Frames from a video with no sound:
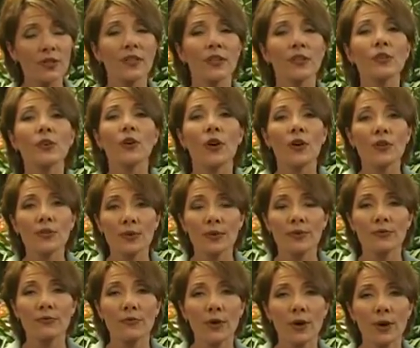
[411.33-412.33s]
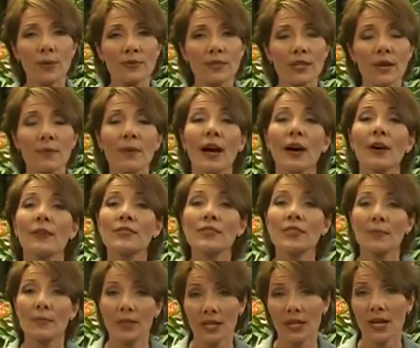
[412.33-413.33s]
that you're also informed about
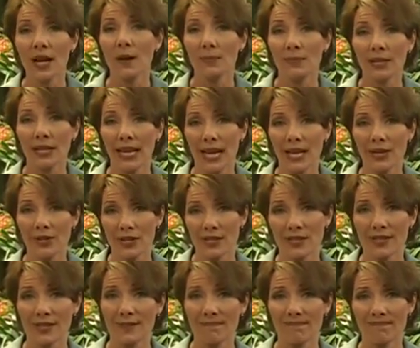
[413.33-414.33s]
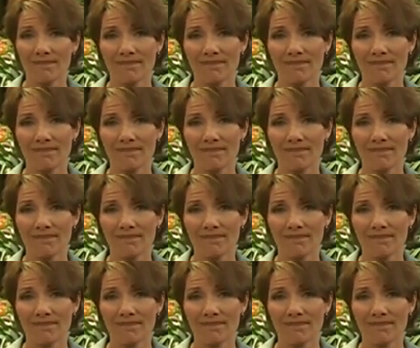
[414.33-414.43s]
some of the complications.